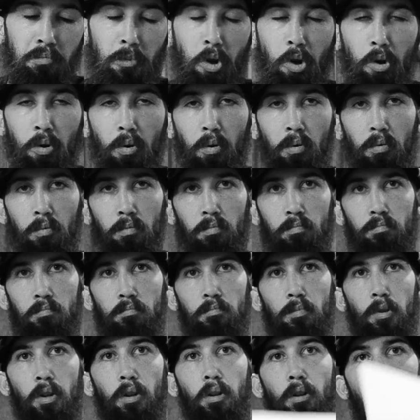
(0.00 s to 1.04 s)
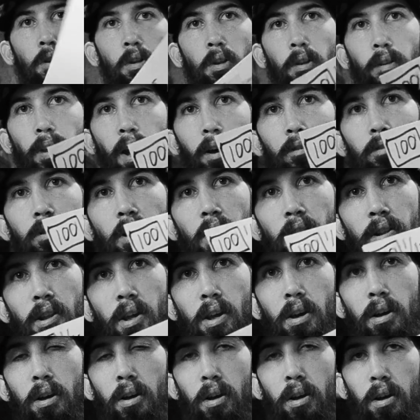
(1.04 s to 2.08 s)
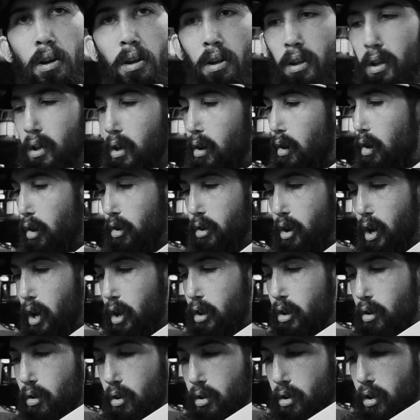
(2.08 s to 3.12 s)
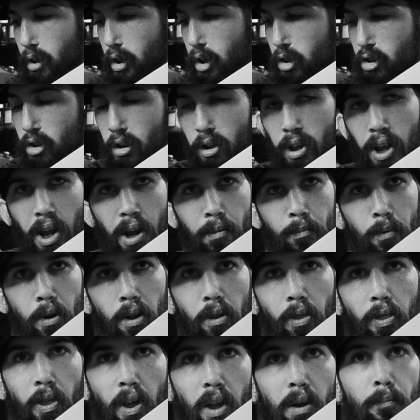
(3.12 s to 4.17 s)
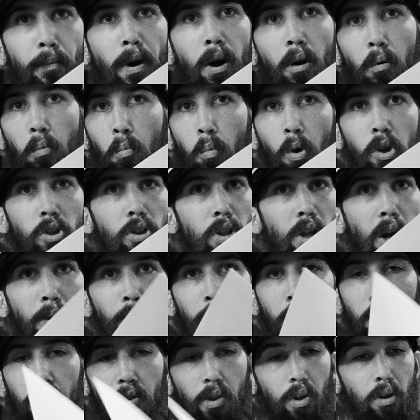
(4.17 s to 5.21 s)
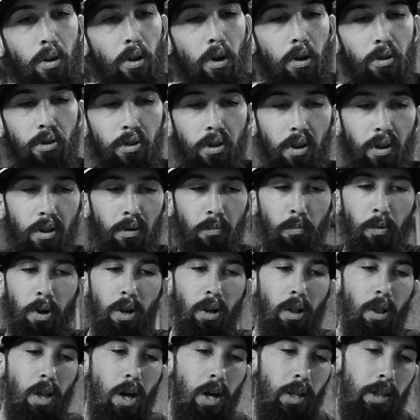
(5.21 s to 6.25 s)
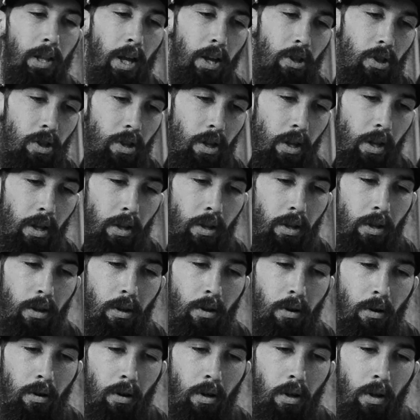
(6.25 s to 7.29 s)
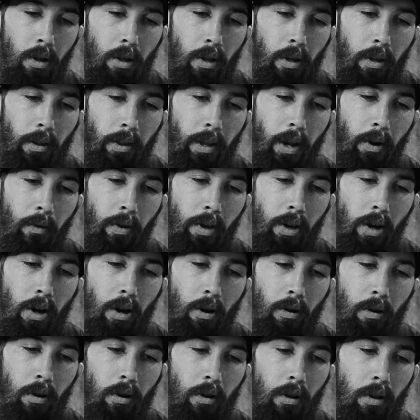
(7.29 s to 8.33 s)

Cool. That was easy. You know, all you got to do is look at your camera and think about which number is the closest. We're going to lock that shit in too. There we go.